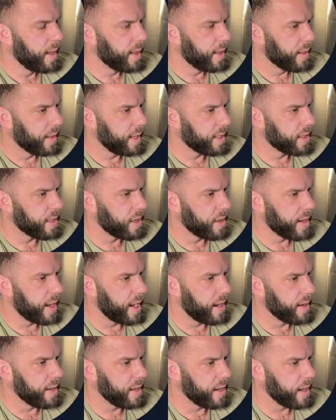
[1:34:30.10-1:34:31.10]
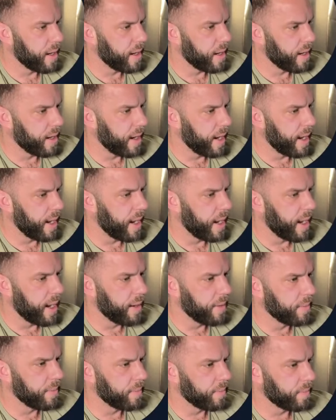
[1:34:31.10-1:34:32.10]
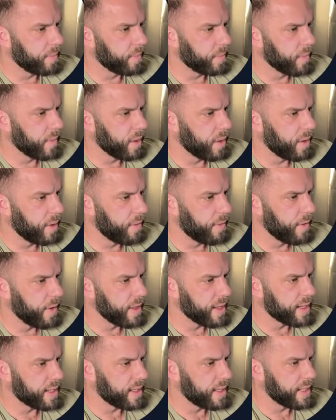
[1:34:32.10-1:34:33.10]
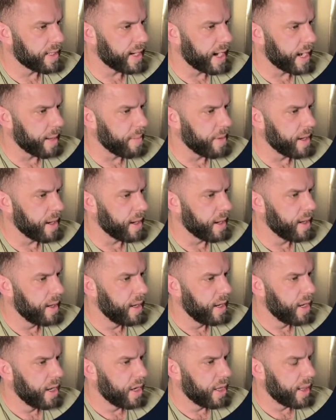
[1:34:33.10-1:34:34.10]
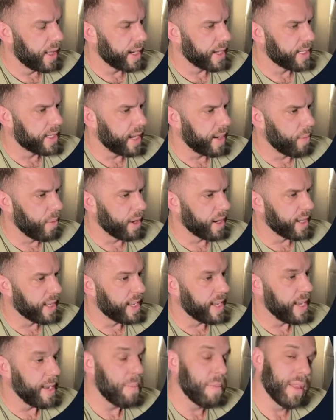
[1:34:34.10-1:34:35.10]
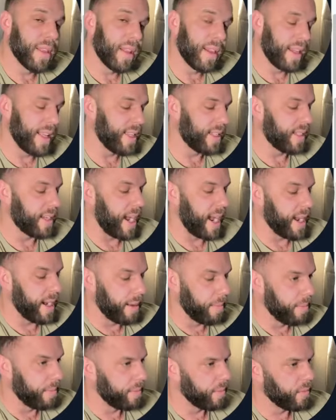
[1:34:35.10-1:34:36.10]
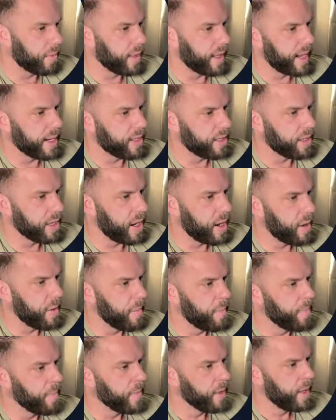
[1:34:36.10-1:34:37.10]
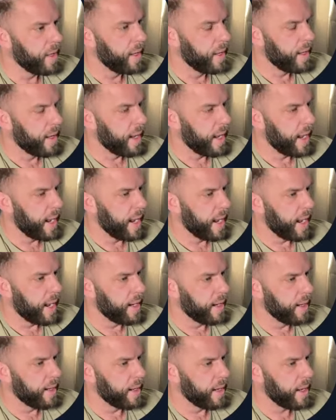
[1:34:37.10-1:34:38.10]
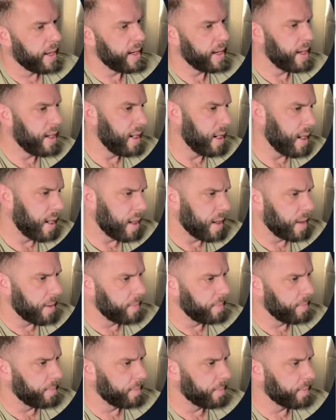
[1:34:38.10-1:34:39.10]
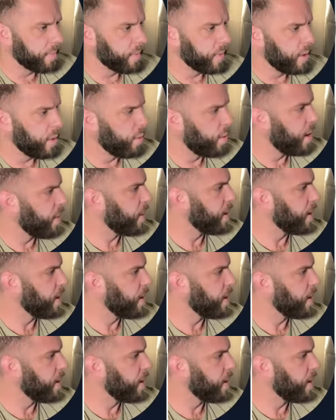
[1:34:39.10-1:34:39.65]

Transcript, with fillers: let's go down here and for this list item here, like I said, we're going to keep the list item like so. And in here, what